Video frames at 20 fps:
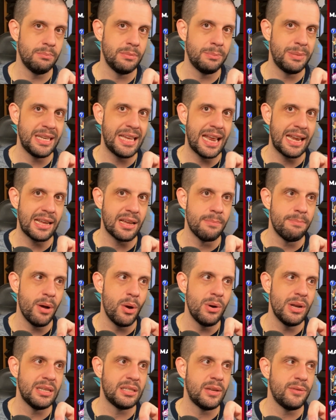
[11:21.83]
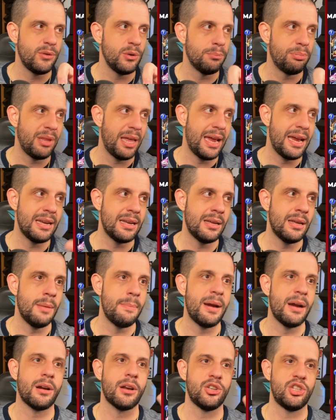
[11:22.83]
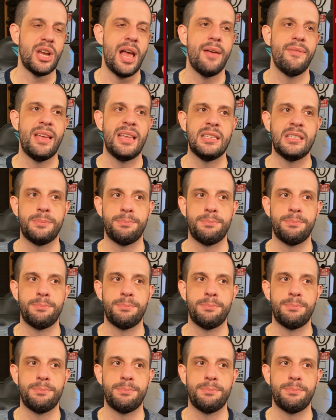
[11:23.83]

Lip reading: be getting a bonus if you played America Chavez